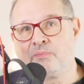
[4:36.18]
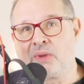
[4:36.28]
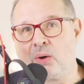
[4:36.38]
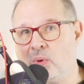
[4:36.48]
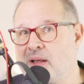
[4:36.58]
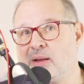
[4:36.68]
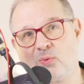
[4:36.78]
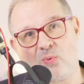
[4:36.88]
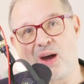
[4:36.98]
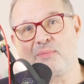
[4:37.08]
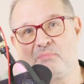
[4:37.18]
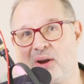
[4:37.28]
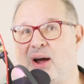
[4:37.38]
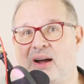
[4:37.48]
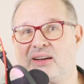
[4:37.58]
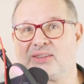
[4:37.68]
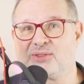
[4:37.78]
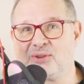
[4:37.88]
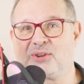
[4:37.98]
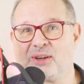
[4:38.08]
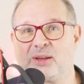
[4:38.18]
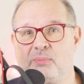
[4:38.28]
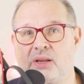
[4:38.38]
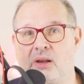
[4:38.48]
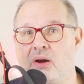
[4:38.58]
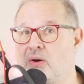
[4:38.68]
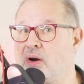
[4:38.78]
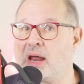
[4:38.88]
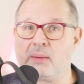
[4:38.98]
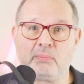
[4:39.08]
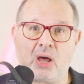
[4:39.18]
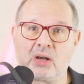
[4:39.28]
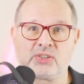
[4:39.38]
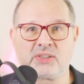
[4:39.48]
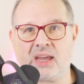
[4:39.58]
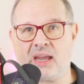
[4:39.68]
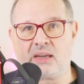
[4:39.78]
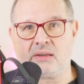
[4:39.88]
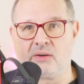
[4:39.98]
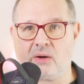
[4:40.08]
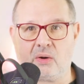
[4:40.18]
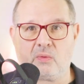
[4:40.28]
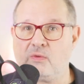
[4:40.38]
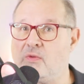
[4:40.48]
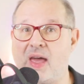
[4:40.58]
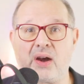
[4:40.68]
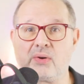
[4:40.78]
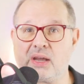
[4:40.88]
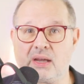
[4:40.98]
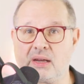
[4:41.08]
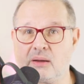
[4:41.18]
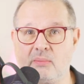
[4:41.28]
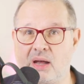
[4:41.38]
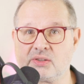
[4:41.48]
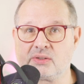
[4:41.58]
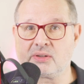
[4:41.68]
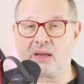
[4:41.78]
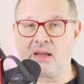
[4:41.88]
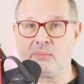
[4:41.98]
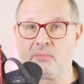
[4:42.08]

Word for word: well, one block took a little bit longer, and blocks take, you know, varying amounts of time